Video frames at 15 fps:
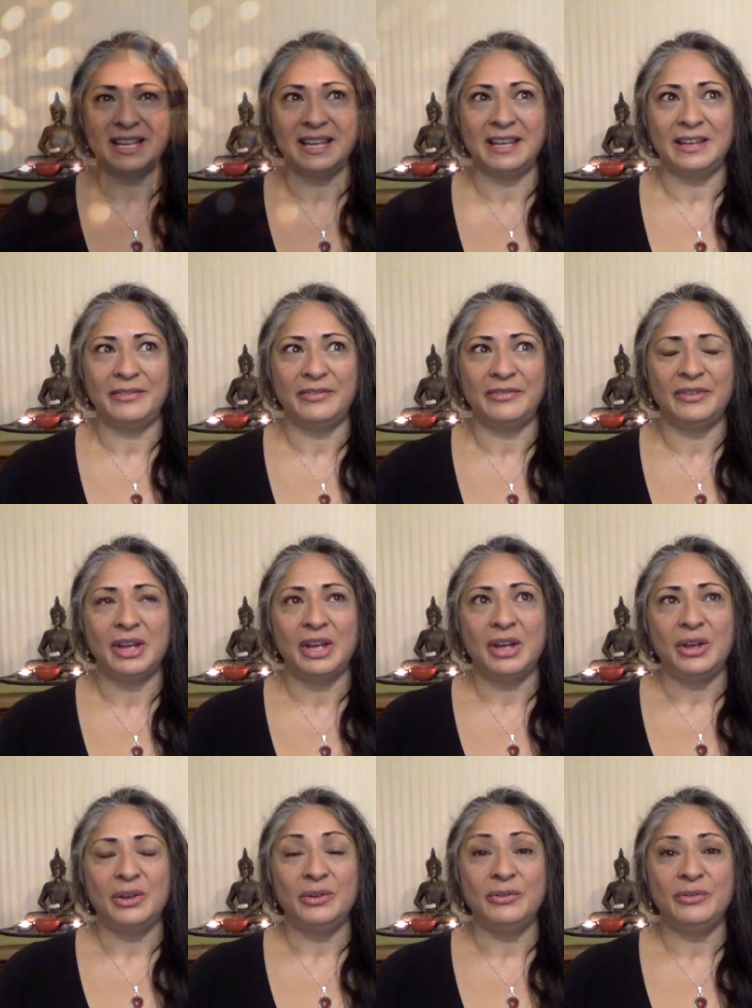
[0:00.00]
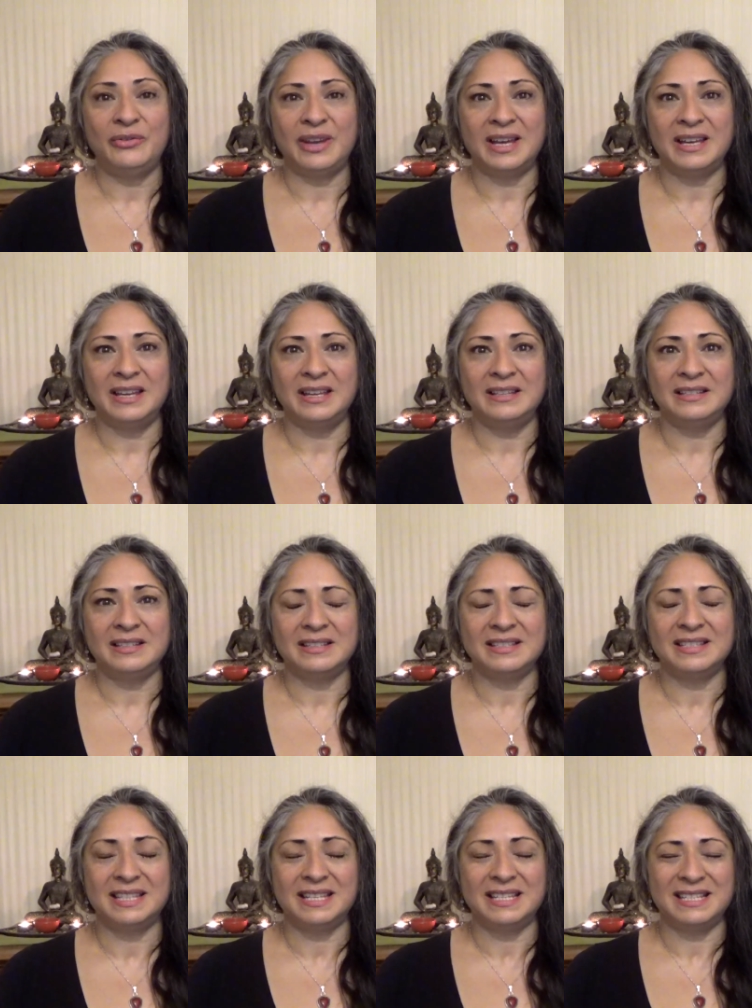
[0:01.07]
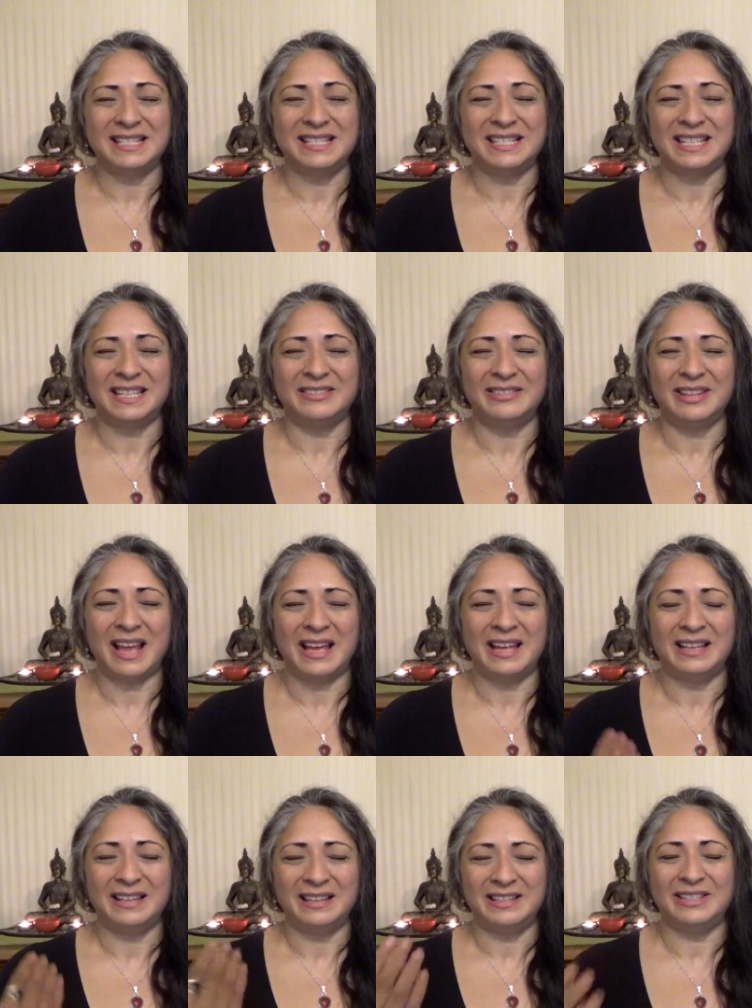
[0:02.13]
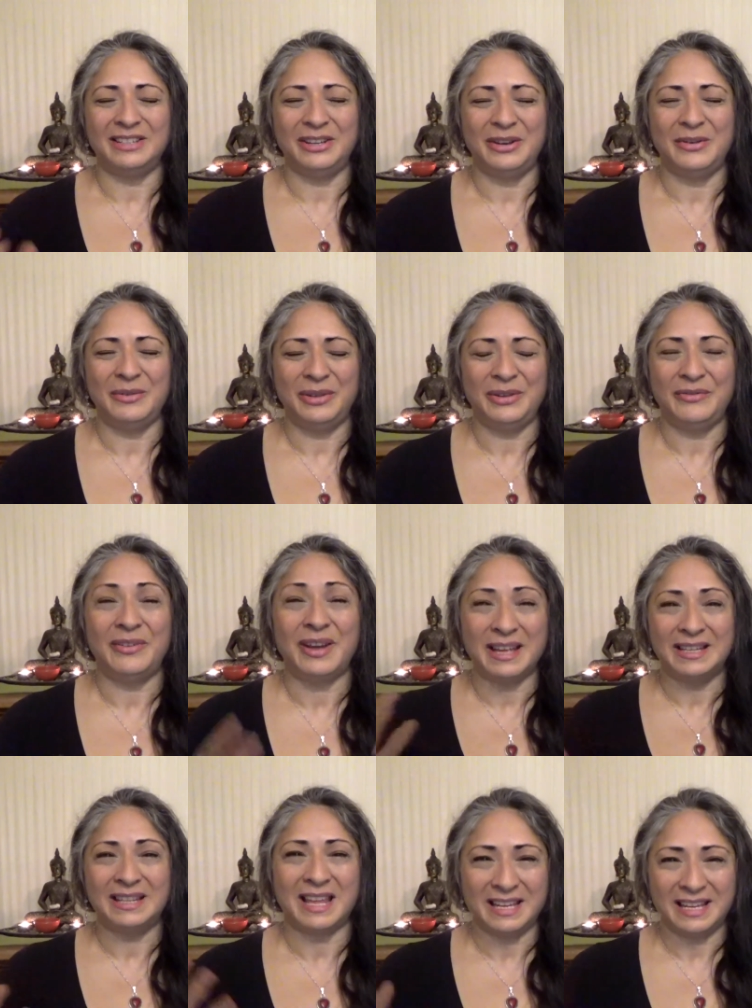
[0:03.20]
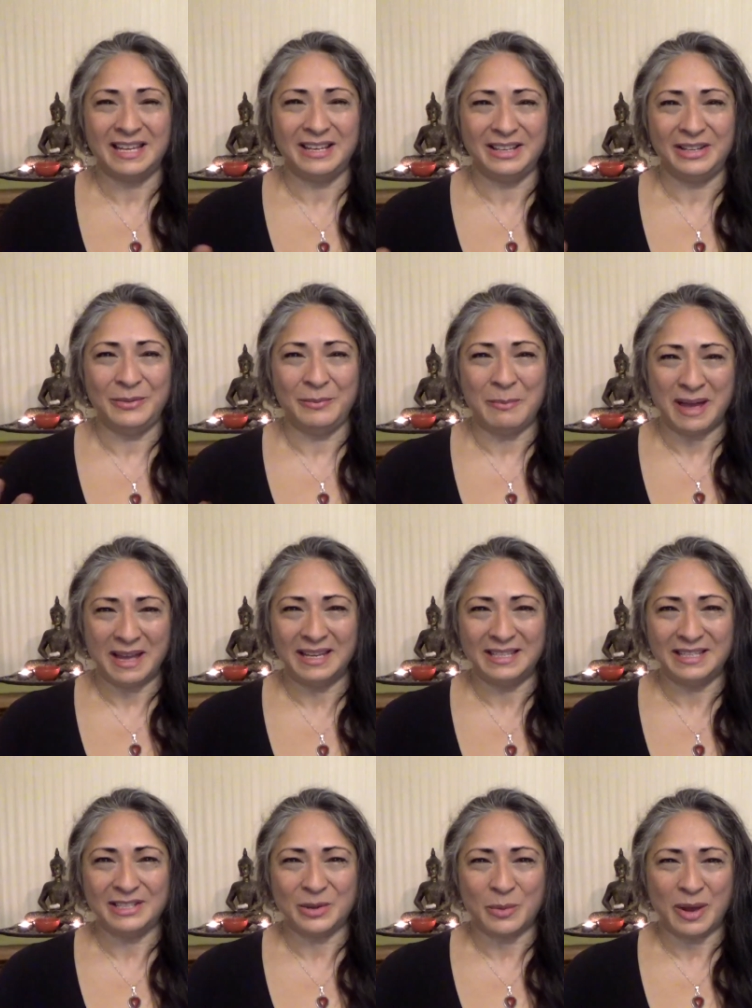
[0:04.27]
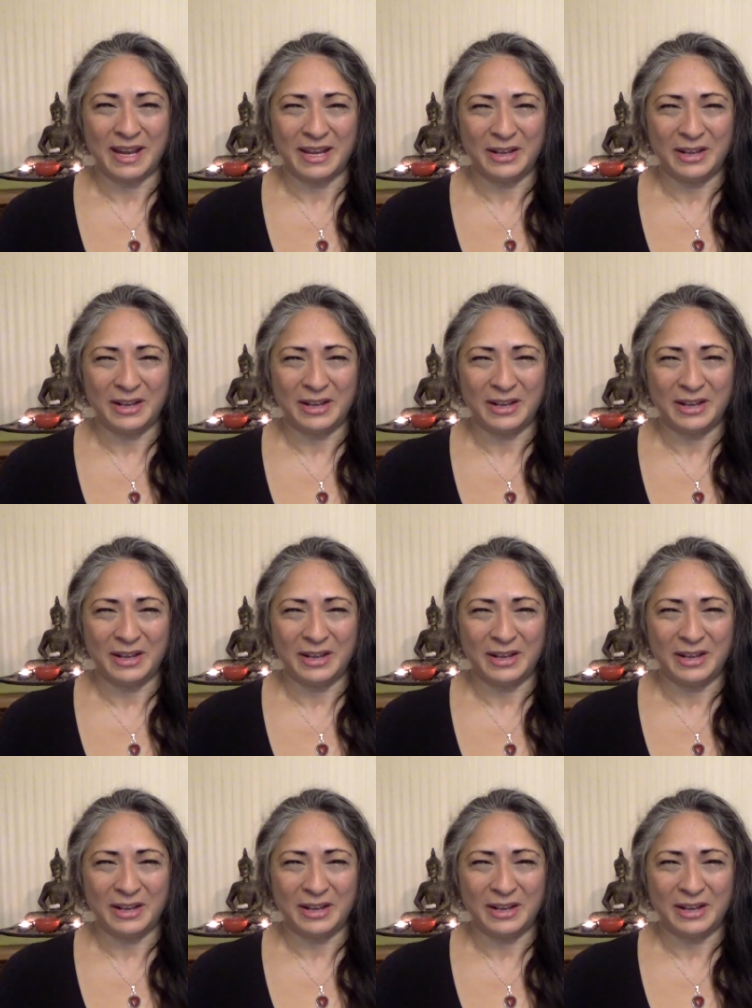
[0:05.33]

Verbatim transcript: if you find sitting still and you know you find that you, your mind is quite